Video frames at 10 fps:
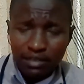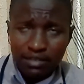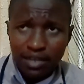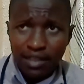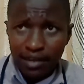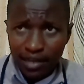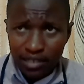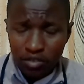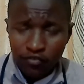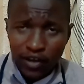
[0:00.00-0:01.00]
These are the
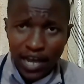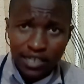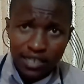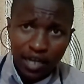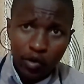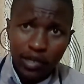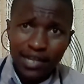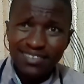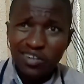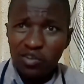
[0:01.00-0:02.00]
likes of
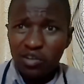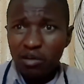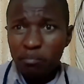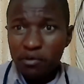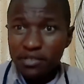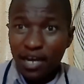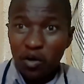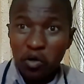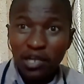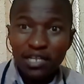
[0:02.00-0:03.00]
itraconazole,
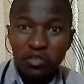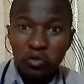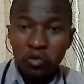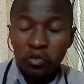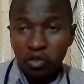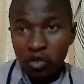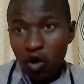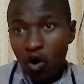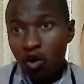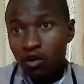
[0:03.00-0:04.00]
posaconazole,
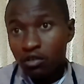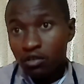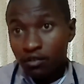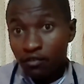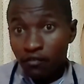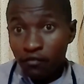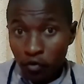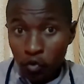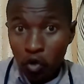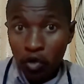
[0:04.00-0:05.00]
or
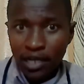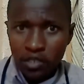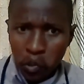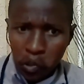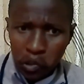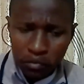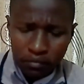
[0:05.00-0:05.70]
fluconazole.